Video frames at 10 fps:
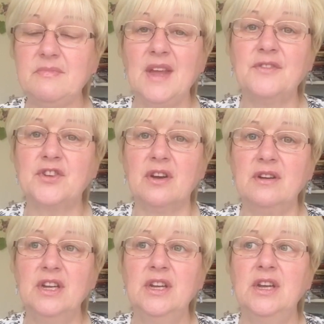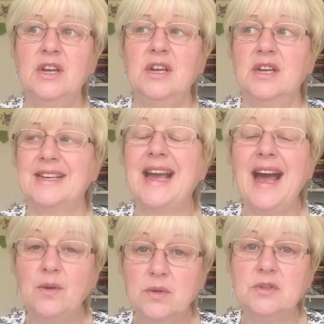I've got
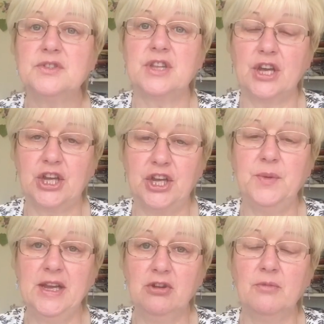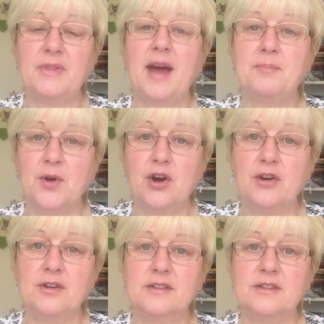cowls that are queuing up that I bought